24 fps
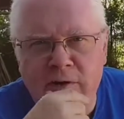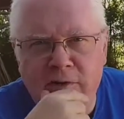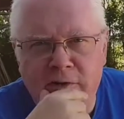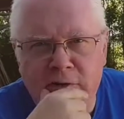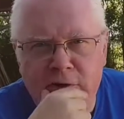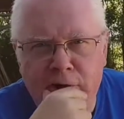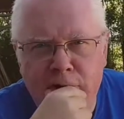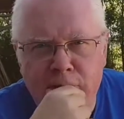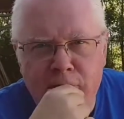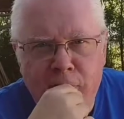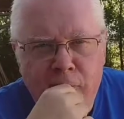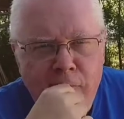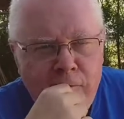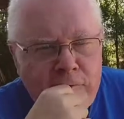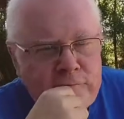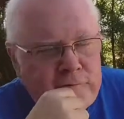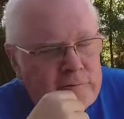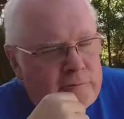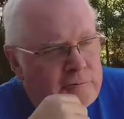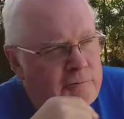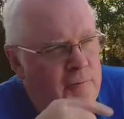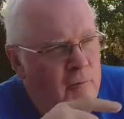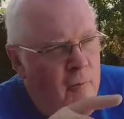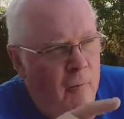so
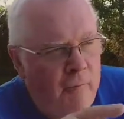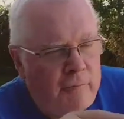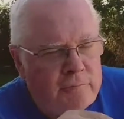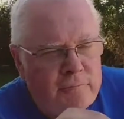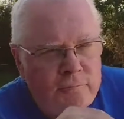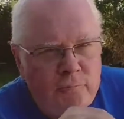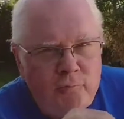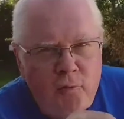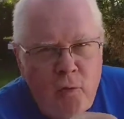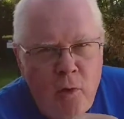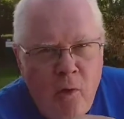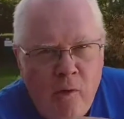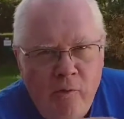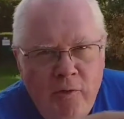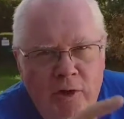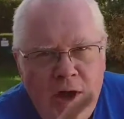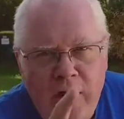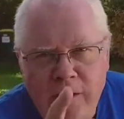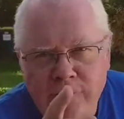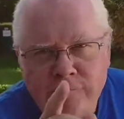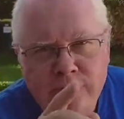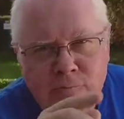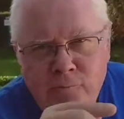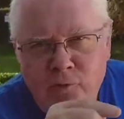
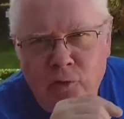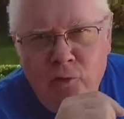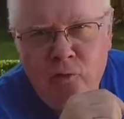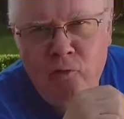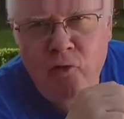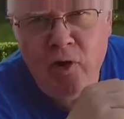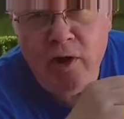yeah, you'll find